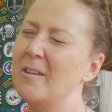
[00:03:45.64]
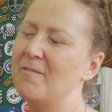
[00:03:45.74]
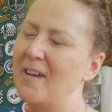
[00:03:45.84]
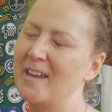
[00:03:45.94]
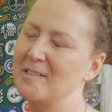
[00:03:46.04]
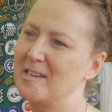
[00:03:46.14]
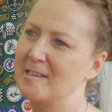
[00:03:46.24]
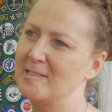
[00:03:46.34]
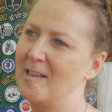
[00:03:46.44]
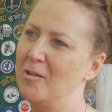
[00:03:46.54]
fine
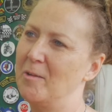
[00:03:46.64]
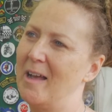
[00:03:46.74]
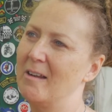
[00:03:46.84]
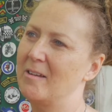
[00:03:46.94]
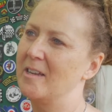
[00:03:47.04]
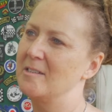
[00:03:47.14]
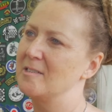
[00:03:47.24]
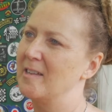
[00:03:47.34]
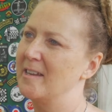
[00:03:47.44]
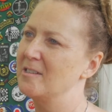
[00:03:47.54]
day, sat on a balcony,
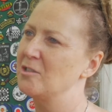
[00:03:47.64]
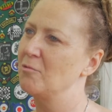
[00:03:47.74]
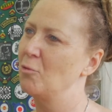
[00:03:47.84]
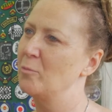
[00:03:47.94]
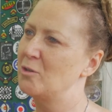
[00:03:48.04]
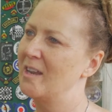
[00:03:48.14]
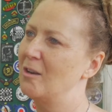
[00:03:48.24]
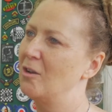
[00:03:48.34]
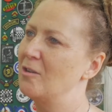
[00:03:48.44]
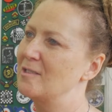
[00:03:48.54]
decided to grow me
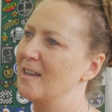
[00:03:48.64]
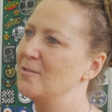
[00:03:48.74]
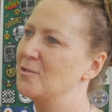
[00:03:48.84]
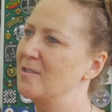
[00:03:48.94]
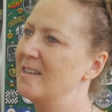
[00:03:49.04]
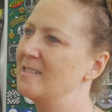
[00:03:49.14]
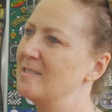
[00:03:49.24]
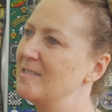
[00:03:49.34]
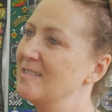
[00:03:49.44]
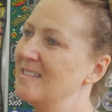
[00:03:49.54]
dreadlocks after a nice
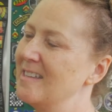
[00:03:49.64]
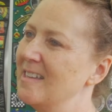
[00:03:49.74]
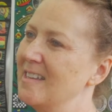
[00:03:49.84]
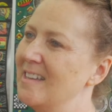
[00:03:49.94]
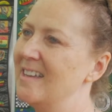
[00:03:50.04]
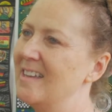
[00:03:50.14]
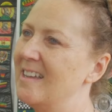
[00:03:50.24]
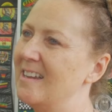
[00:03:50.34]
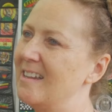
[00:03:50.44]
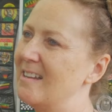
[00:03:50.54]

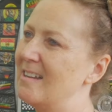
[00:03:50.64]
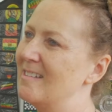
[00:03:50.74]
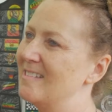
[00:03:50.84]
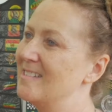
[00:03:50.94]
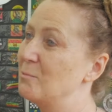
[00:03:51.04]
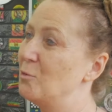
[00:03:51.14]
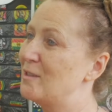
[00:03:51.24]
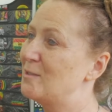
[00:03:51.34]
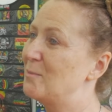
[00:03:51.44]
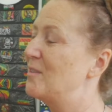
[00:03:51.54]
little
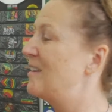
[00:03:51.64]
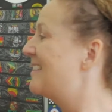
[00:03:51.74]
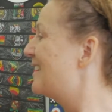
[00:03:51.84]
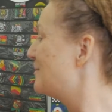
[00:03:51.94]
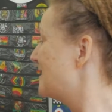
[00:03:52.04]
smoke or something, and that was